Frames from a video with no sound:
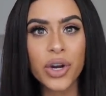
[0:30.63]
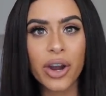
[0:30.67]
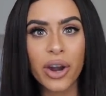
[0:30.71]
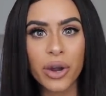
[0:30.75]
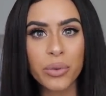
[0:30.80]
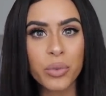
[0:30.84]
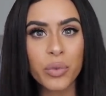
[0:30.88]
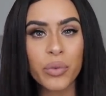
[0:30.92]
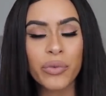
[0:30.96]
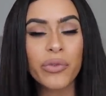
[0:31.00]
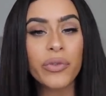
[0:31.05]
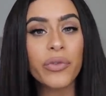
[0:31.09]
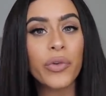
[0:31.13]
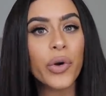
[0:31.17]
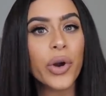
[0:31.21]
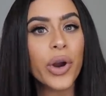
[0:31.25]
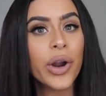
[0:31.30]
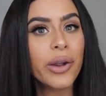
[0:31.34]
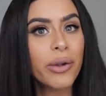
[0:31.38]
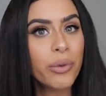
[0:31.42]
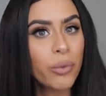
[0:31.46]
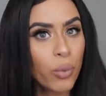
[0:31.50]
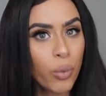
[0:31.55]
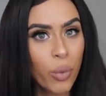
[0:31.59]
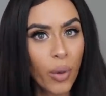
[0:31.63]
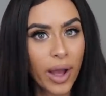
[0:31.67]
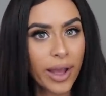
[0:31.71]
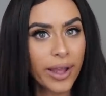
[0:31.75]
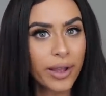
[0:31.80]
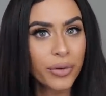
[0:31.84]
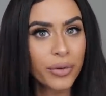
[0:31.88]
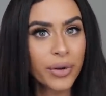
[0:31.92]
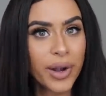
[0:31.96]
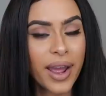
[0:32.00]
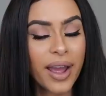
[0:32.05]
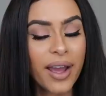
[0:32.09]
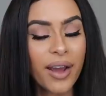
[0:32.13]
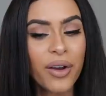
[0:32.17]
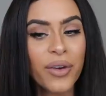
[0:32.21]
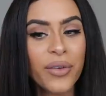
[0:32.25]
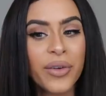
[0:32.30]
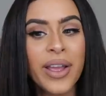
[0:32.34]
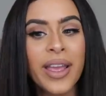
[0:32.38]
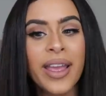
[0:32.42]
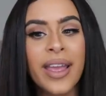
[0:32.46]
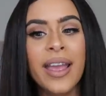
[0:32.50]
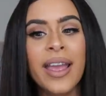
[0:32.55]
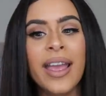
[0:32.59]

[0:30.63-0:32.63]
hair removal for a while now,